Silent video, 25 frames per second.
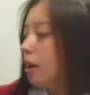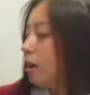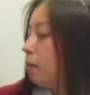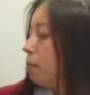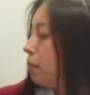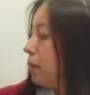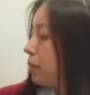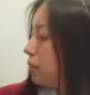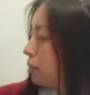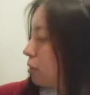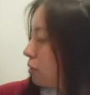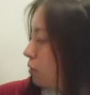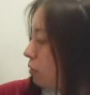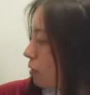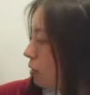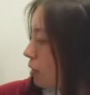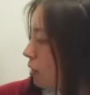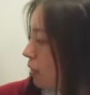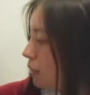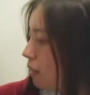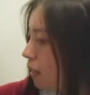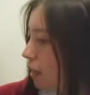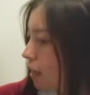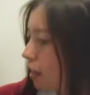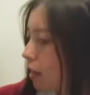But just for the
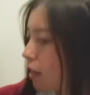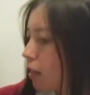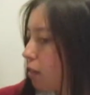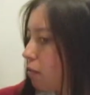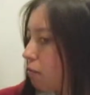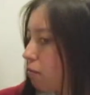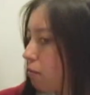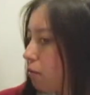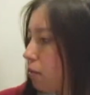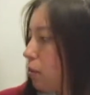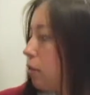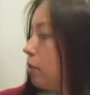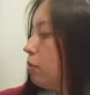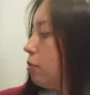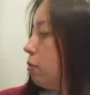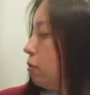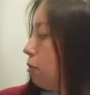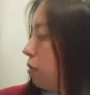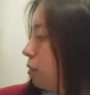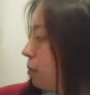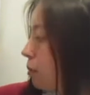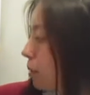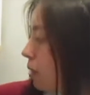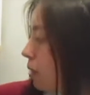sake of the noodles being